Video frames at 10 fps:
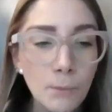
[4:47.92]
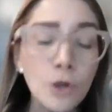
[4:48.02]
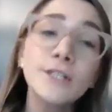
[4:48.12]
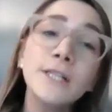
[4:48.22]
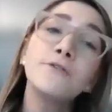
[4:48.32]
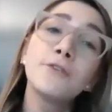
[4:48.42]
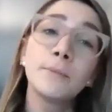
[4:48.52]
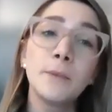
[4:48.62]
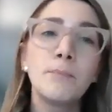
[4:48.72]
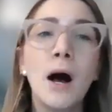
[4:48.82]
mostly
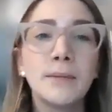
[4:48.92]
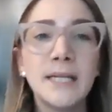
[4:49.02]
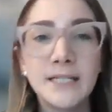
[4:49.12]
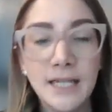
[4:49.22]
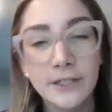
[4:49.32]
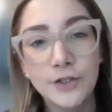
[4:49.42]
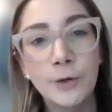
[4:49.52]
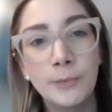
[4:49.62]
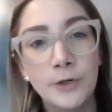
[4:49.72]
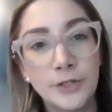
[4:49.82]
from the public
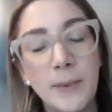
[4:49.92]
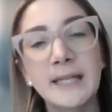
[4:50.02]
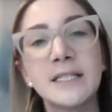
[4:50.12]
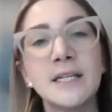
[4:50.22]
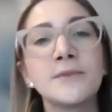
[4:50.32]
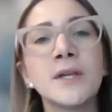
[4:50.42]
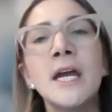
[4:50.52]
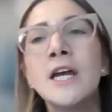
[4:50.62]
sector perspectives.